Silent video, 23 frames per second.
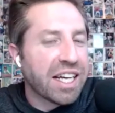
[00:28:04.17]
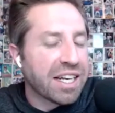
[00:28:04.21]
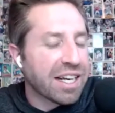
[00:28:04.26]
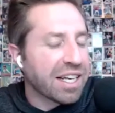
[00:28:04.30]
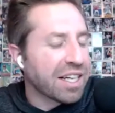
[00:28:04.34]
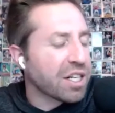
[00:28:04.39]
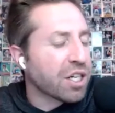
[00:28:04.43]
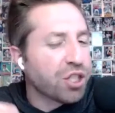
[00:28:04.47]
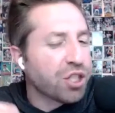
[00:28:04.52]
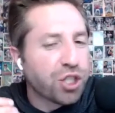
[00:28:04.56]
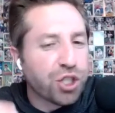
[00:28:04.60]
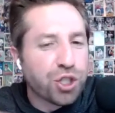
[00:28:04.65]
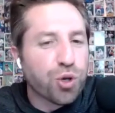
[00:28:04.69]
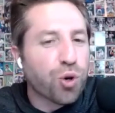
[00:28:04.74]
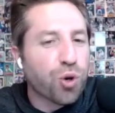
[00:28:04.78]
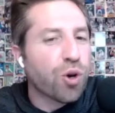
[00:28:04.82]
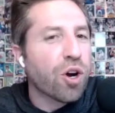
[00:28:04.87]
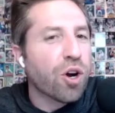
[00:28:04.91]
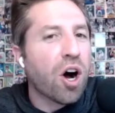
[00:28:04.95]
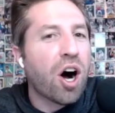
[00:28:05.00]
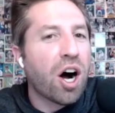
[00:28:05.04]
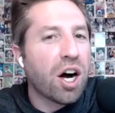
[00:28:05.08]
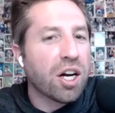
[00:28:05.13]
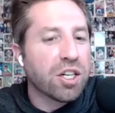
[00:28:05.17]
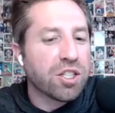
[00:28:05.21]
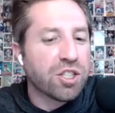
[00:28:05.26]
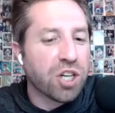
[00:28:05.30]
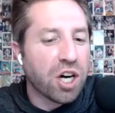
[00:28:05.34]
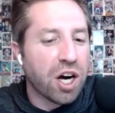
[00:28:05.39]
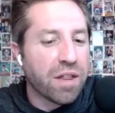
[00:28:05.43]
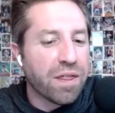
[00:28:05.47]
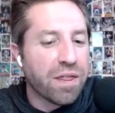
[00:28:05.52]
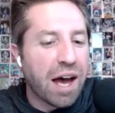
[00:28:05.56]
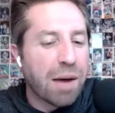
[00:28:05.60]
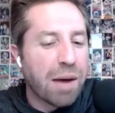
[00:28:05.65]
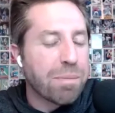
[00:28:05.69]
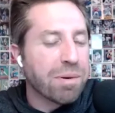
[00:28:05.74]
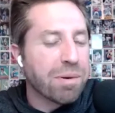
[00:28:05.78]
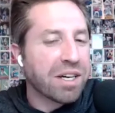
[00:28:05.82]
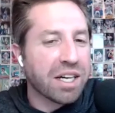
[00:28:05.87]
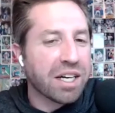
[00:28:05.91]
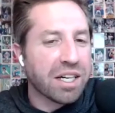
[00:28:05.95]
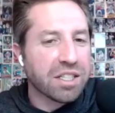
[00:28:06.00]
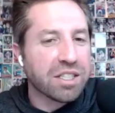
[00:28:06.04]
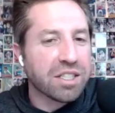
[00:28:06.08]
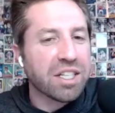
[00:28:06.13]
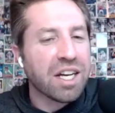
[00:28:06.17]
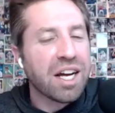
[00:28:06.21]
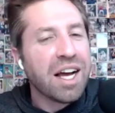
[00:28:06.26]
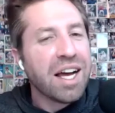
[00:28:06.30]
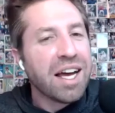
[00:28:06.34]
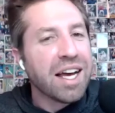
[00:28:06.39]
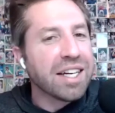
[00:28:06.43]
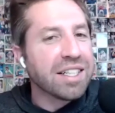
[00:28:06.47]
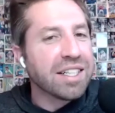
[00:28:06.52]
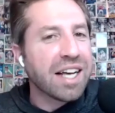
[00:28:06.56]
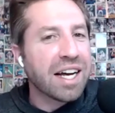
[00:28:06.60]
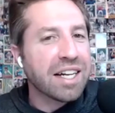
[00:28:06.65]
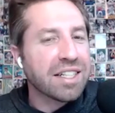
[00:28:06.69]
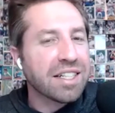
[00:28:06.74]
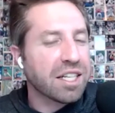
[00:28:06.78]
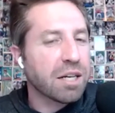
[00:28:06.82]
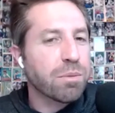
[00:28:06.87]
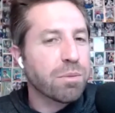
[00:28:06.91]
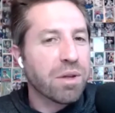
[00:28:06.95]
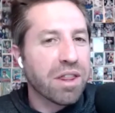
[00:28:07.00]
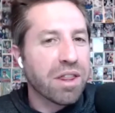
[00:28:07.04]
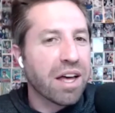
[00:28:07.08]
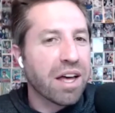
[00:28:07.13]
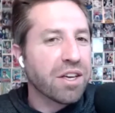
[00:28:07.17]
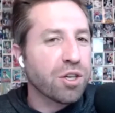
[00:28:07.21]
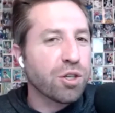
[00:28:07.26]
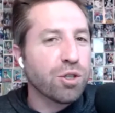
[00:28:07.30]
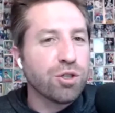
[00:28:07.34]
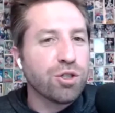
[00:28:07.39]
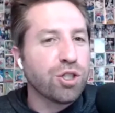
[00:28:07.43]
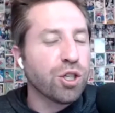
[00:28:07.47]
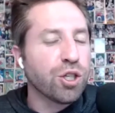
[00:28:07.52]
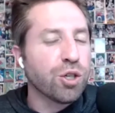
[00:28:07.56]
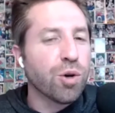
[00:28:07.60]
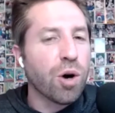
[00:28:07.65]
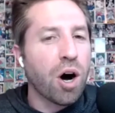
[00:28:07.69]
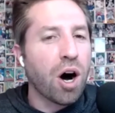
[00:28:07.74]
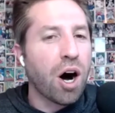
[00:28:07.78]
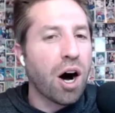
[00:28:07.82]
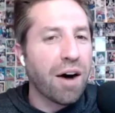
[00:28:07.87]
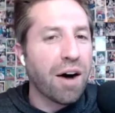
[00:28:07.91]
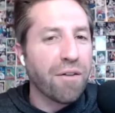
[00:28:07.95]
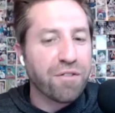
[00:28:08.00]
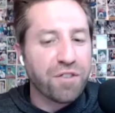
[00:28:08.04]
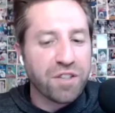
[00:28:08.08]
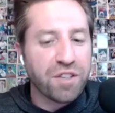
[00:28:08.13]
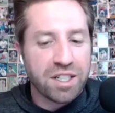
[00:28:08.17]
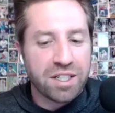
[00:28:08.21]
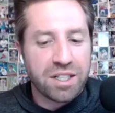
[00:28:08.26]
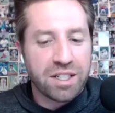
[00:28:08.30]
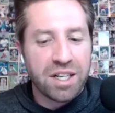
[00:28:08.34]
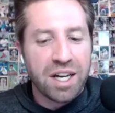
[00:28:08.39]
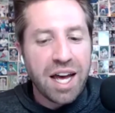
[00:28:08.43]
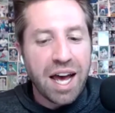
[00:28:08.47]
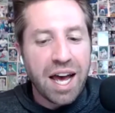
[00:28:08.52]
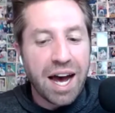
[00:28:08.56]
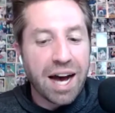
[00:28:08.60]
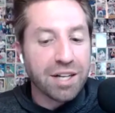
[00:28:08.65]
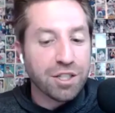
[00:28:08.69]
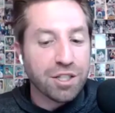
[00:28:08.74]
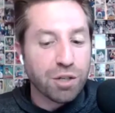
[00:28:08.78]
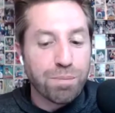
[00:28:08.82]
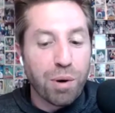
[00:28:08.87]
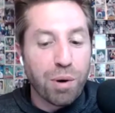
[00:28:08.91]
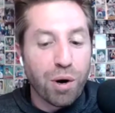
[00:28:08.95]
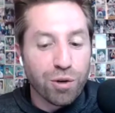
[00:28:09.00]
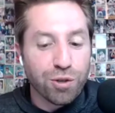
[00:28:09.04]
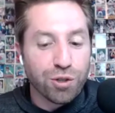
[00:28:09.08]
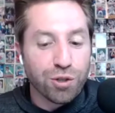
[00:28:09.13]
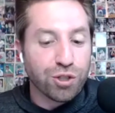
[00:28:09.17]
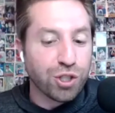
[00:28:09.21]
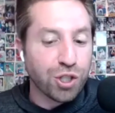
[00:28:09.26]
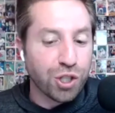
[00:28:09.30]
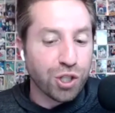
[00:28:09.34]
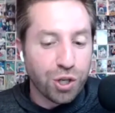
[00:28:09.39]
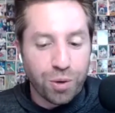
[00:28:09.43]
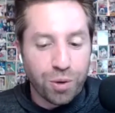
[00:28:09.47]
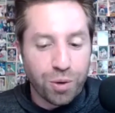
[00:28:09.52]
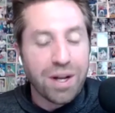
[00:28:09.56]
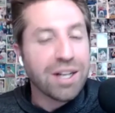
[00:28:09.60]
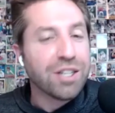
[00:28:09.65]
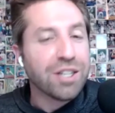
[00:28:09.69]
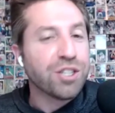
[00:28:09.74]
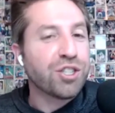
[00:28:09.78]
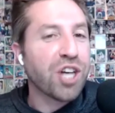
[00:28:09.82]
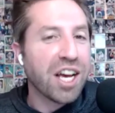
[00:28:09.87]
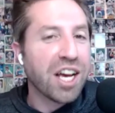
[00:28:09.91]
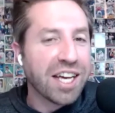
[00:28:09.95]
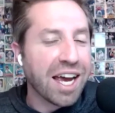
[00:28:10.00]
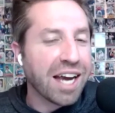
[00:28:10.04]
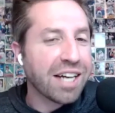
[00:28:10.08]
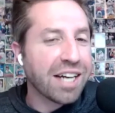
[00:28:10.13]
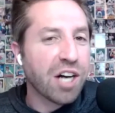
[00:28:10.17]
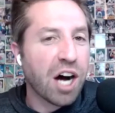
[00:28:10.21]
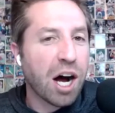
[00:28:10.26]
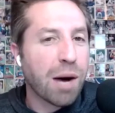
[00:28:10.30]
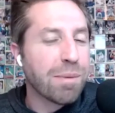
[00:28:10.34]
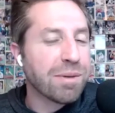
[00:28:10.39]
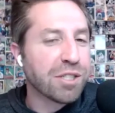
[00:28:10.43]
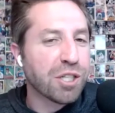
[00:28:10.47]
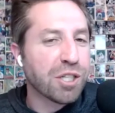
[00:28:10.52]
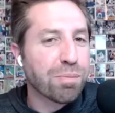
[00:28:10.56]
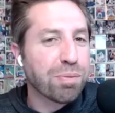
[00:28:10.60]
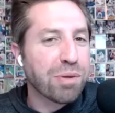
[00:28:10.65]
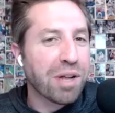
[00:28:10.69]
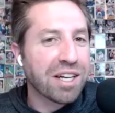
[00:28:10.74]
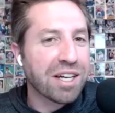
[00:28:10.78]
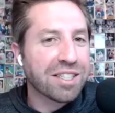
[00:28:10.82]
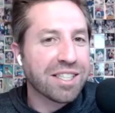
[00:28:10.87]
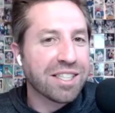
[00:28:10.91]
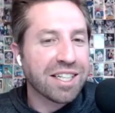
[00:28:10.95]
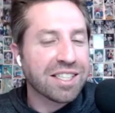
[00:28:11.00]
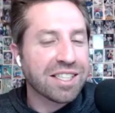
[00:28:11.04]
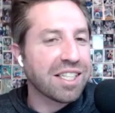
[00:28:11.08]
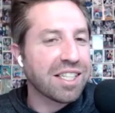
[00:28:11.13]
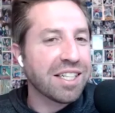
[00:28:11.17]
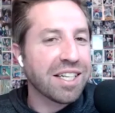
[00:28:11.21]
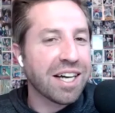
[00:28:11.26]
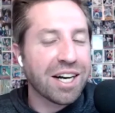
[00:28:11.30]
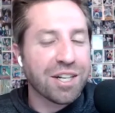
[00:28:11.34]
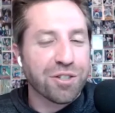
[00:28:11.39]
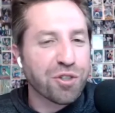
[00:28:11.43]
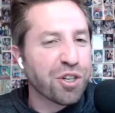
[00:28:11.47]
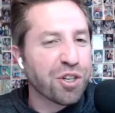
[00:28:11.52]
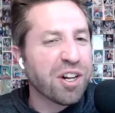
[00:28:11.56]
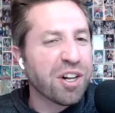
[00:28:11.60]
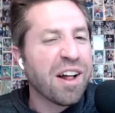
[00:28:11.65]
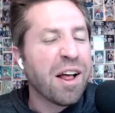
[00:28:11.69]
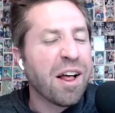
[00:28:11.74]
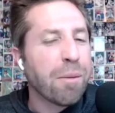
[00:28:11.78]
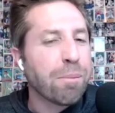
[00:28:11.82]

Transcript: Like, there's short odds on that, because is that something that you do often as opposed to J.K. Dobbins at plus 1,600?